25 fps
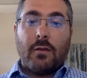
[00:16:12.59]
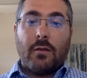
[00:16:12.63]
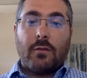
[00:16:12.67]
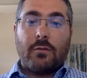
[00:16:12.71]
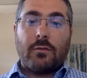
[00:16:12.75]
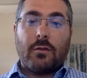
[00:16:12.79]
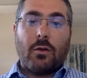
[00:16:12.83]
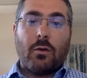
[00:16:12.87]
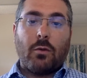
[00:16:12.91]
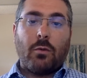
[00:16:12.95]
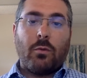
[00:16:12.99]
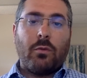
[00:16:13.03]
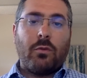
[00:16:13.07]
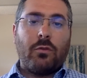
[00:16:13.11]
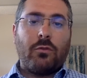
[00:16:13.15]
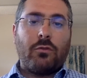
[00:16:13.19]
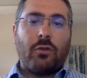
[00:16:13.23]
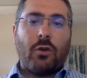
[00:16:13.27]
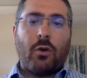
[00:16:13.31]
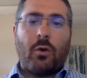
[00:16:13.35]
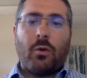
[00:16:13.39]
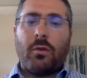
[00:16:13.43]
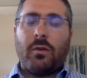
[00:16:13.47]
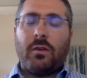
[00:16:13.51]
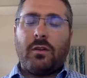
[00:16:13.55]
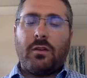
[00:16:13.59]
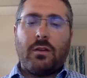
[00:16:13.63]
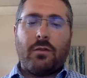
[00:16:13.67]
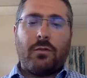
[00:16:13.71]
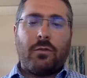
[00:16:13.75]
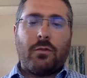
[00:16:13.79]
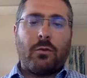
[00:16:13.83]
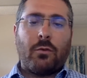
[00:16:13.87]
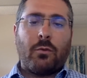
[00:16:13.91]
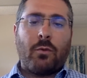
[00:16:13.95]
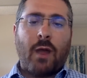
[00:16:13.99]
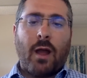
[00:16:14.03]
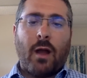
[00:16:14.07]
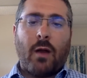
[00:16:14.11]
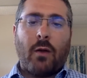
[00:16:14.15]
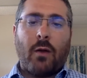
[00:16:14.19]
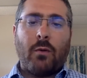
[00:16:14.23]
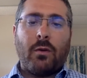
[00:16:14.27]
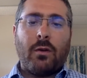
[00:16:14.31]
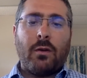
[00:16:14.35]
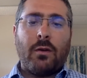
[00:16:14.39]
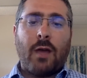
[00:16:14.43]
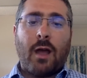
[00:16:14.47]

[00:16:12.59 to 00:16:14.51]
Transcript: So, totally different route,